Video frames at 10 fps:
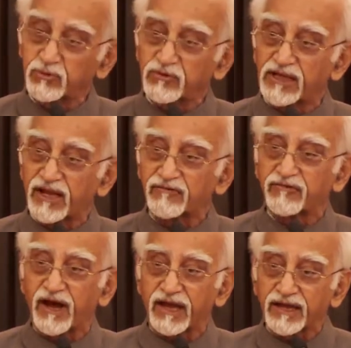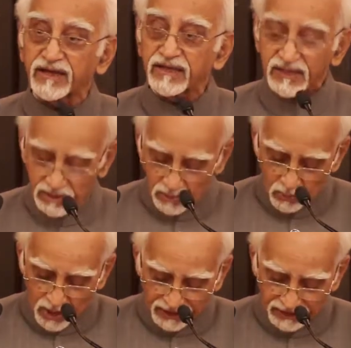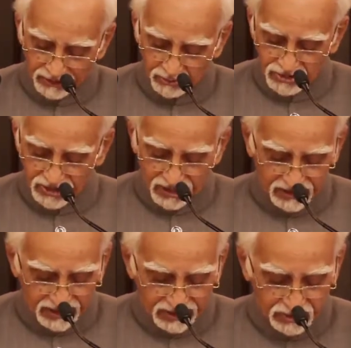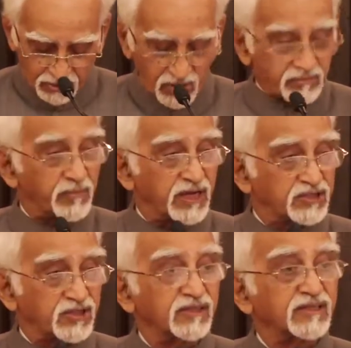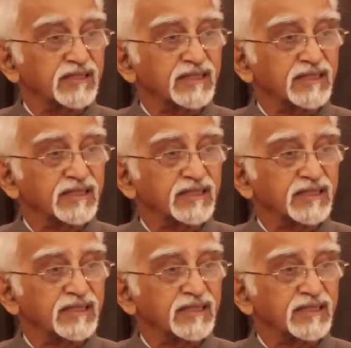to clarify why Hindustani is not mentioned